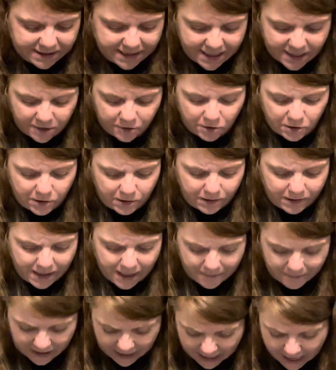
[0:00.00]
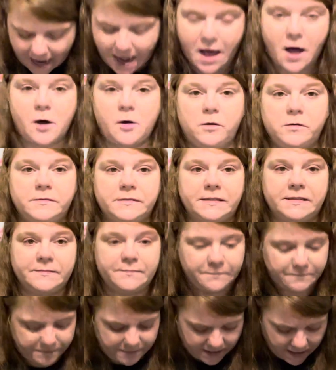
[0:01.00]
that are coming out,
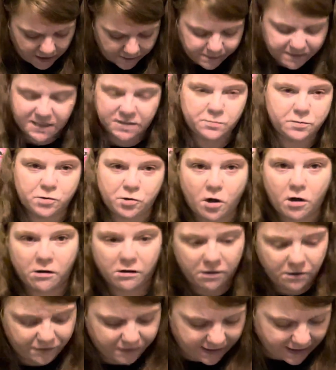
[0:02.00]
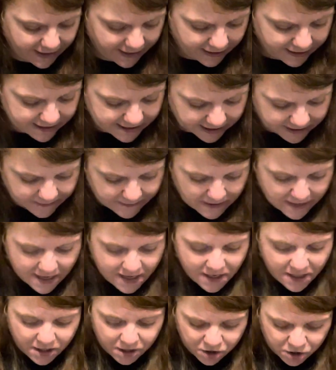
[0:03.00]
helps us with all our things. And
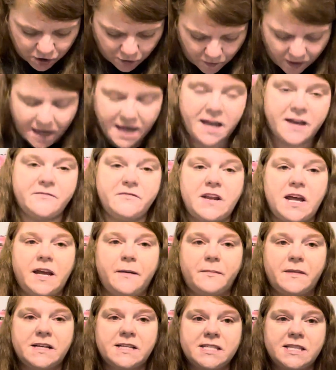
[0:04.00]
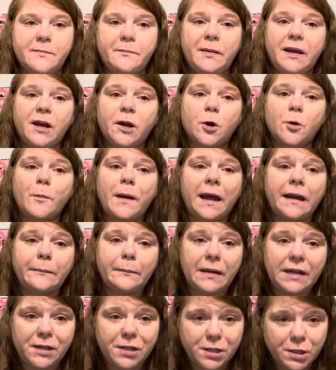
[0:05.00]
so I have named this the Peter Made
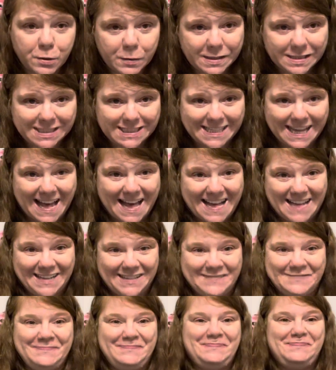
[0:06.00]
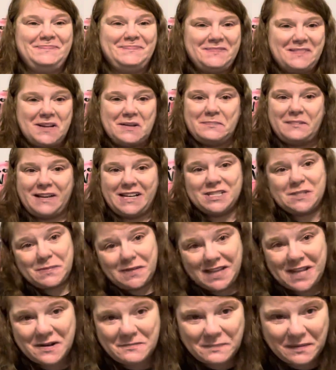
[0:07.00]
Me Do It Sal, because we love